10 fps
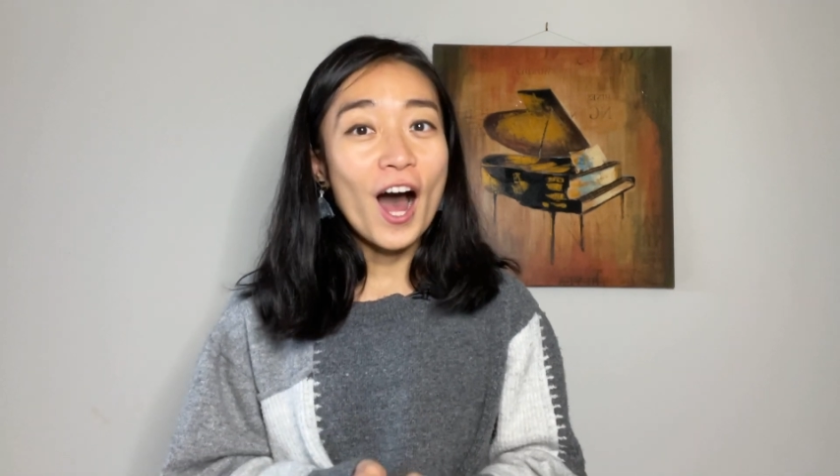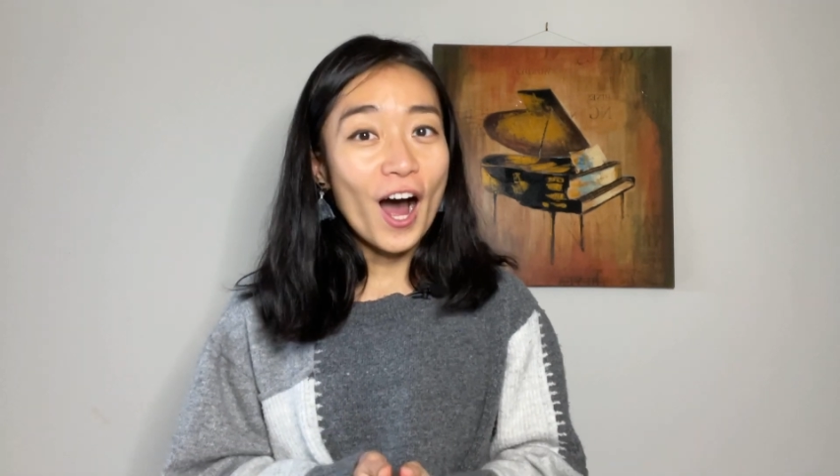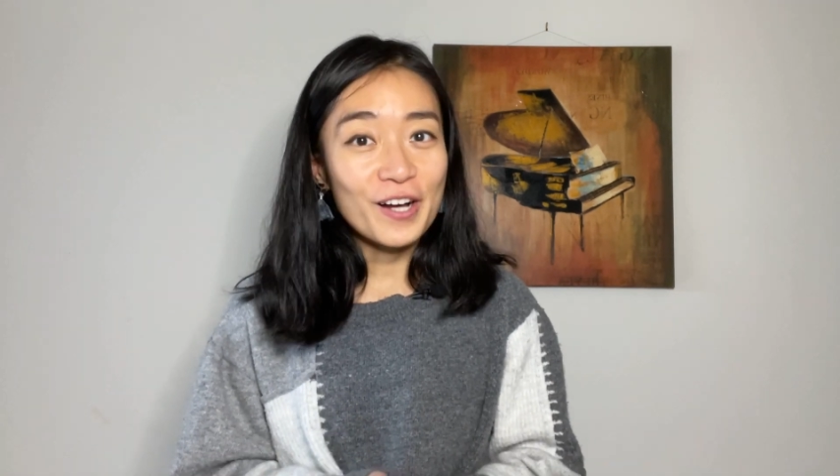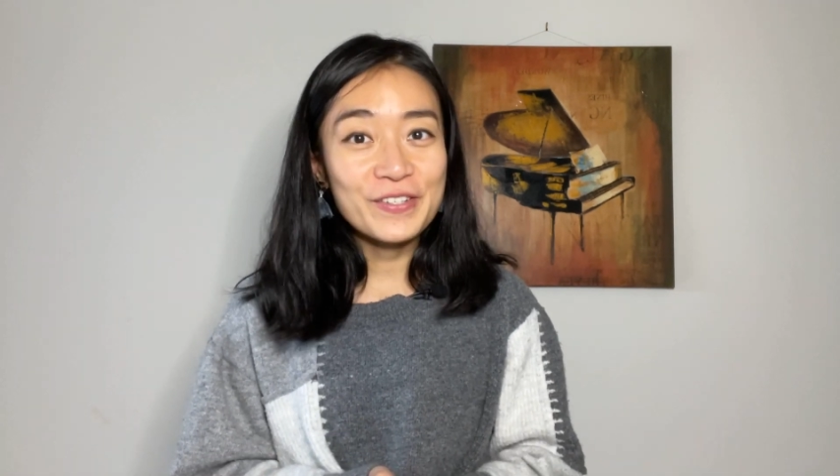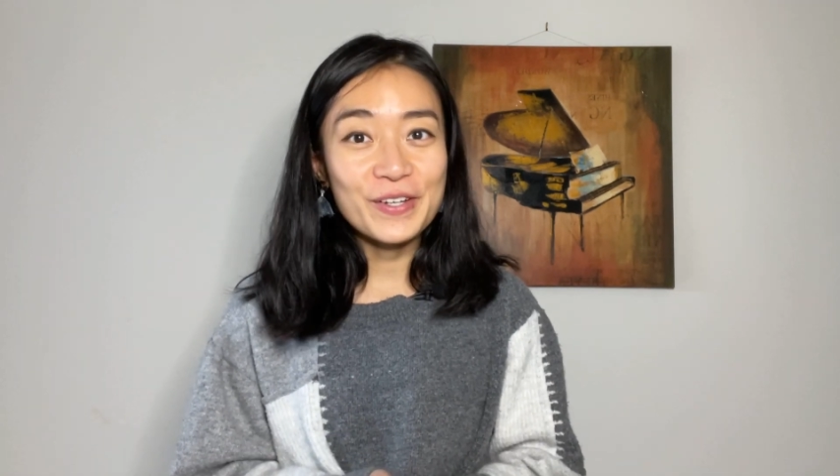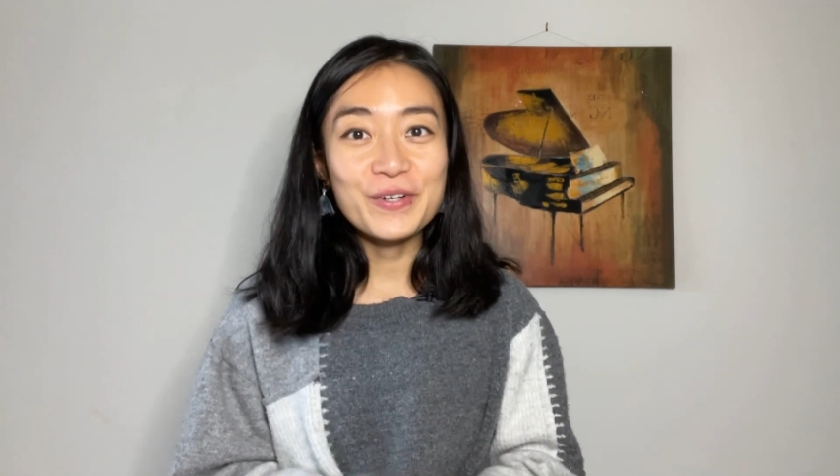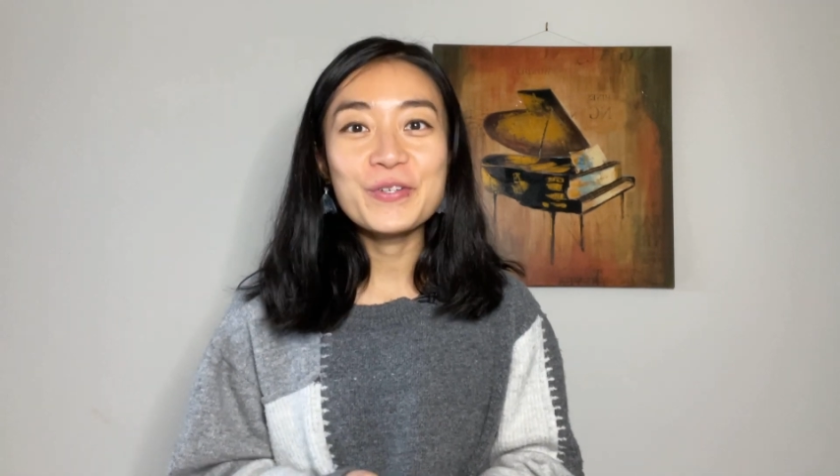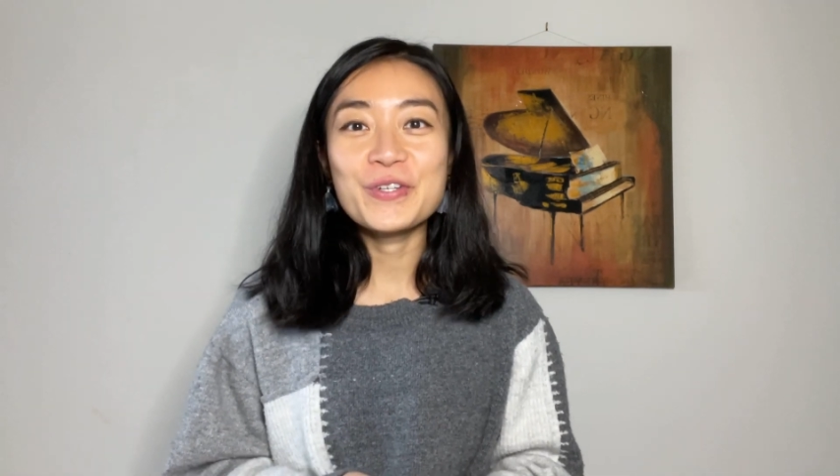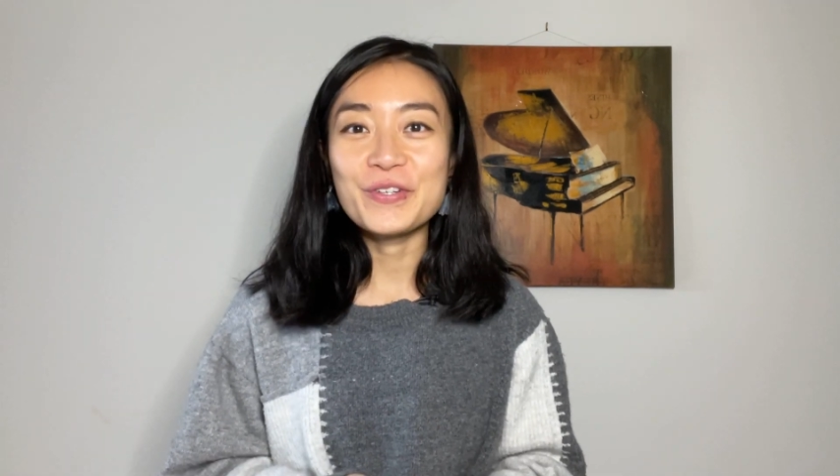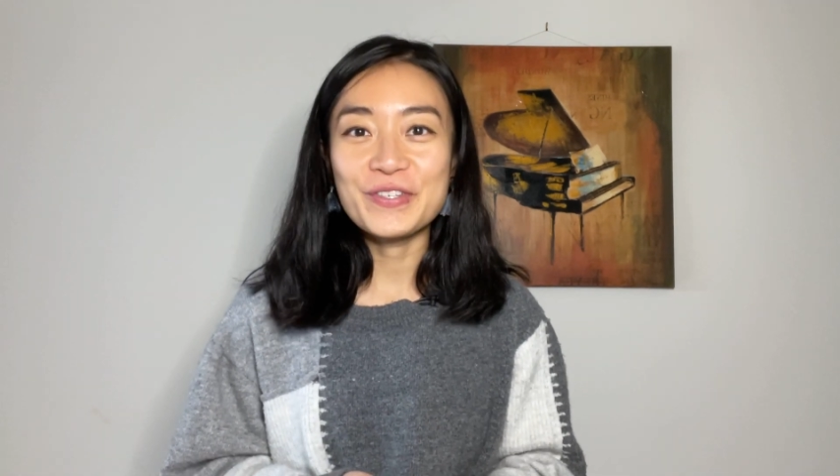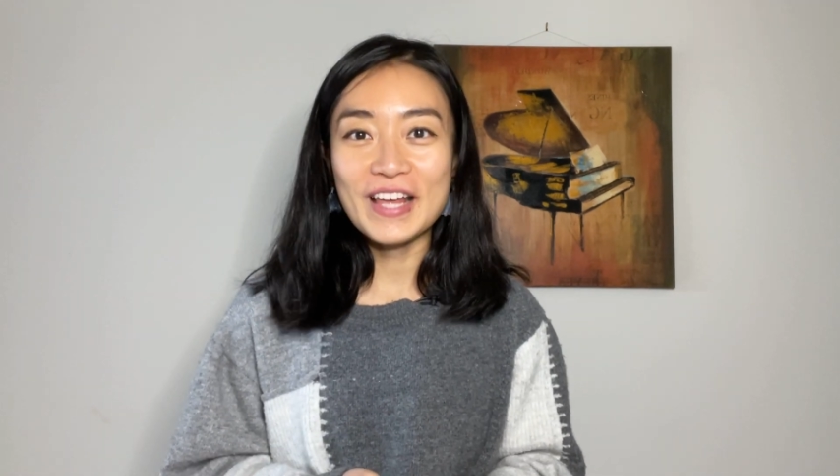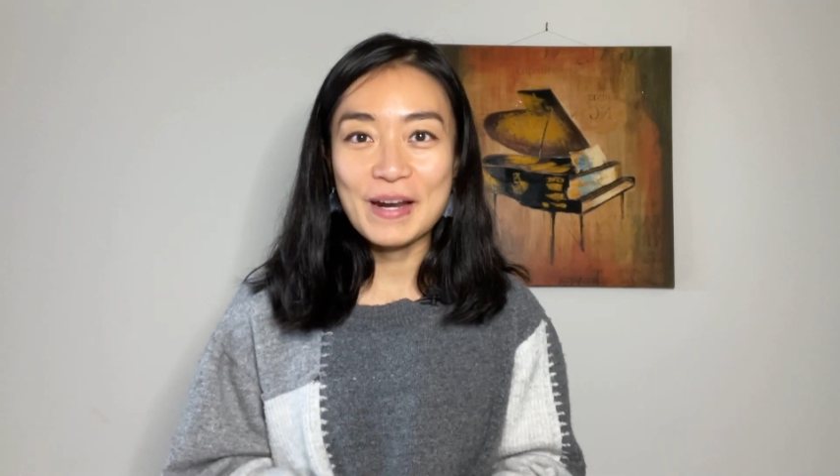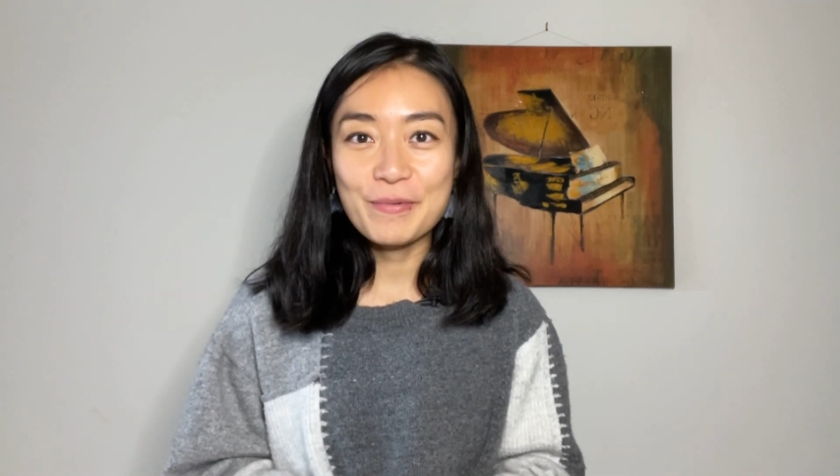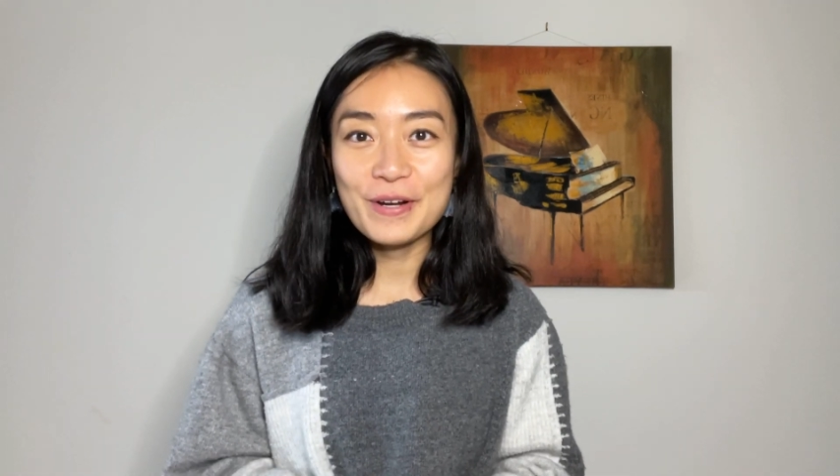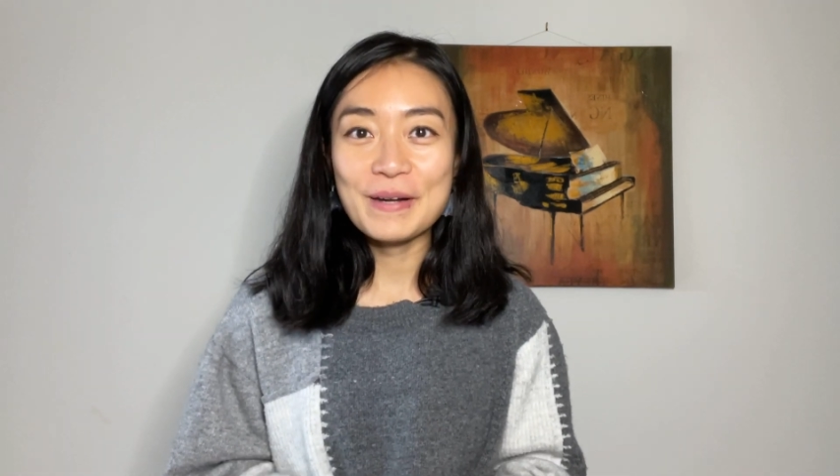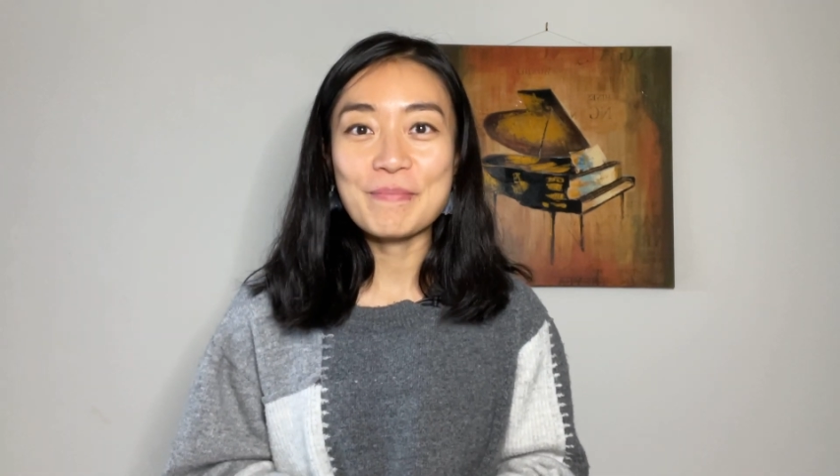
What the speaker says: also to celebrate